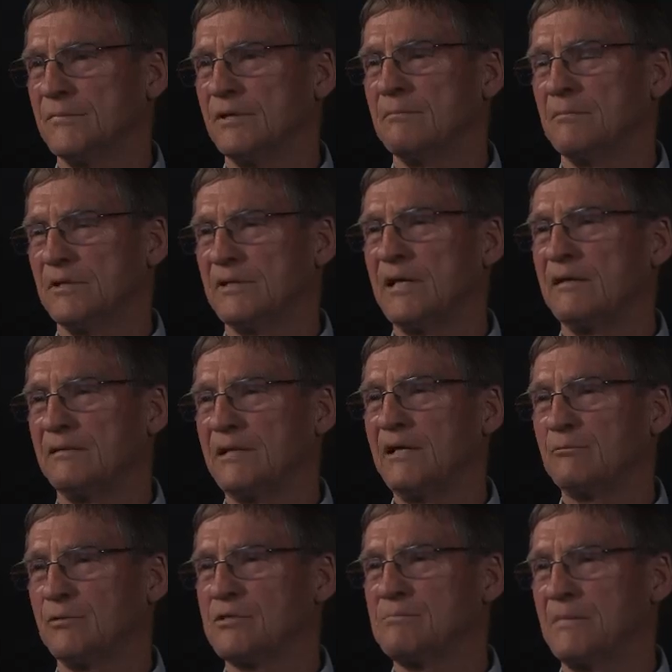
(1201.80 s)
But but that
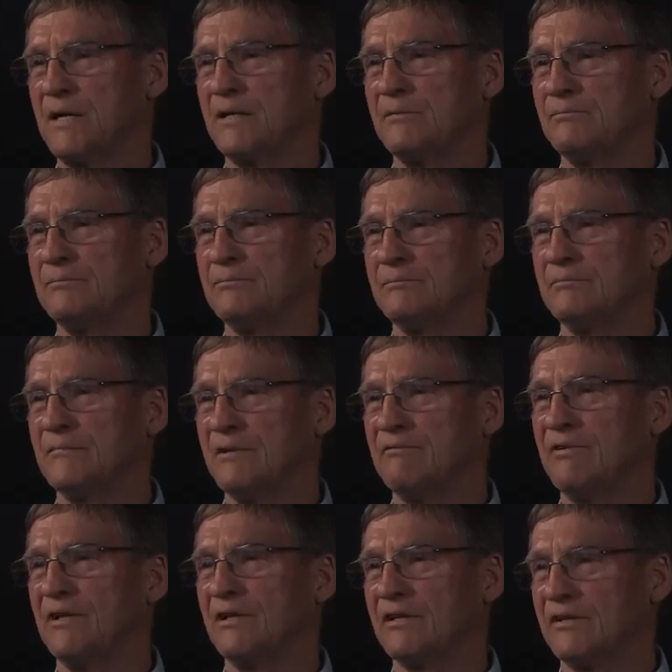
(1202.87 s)
that was my
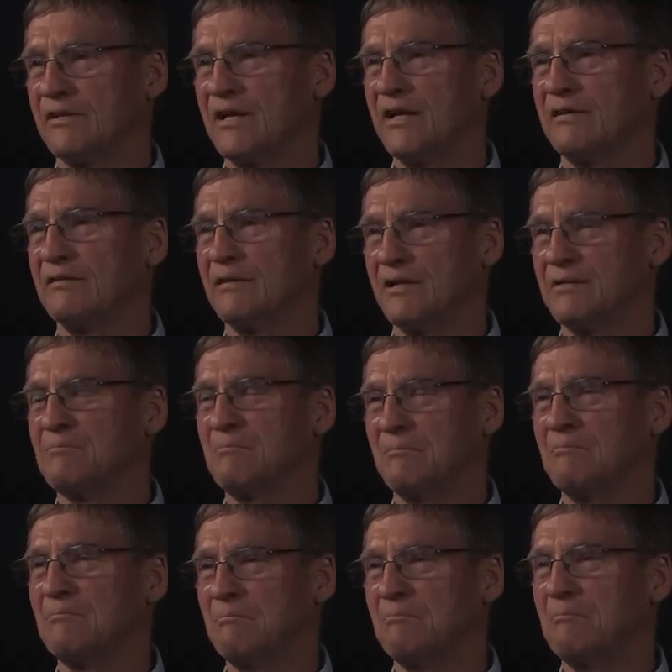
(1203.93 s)
feeling then. It
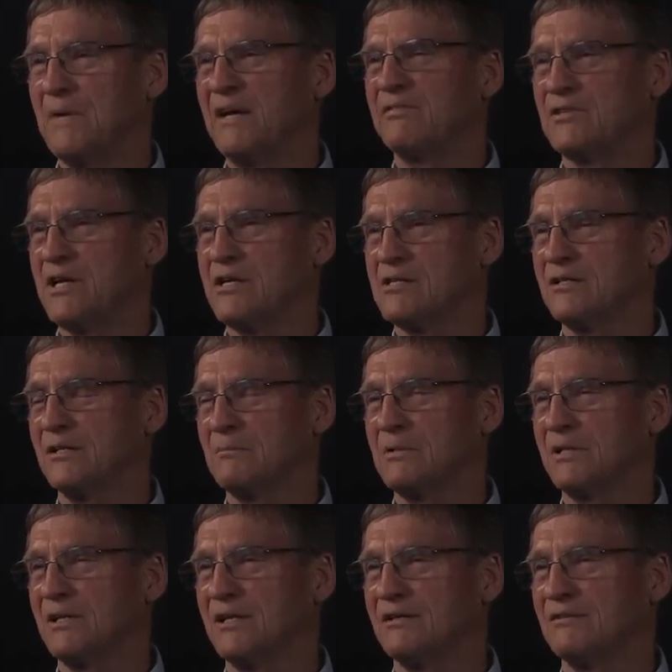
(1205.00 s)
may have changed a little
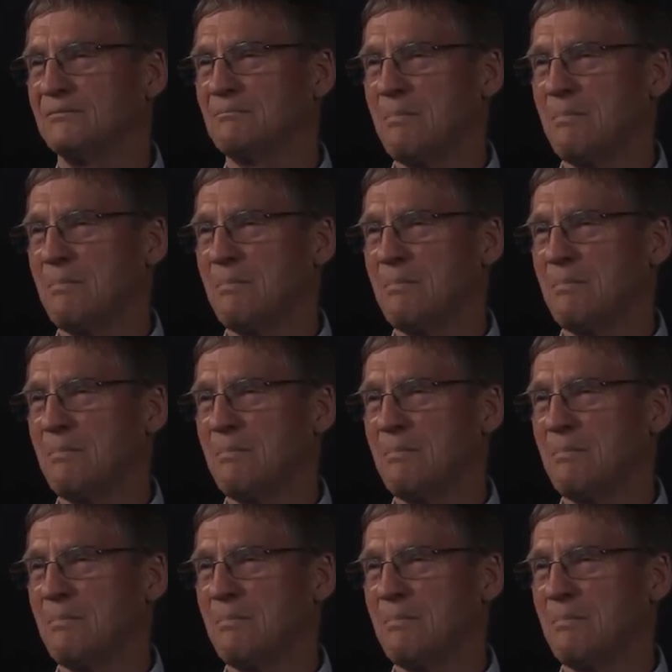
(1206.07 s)
bit later.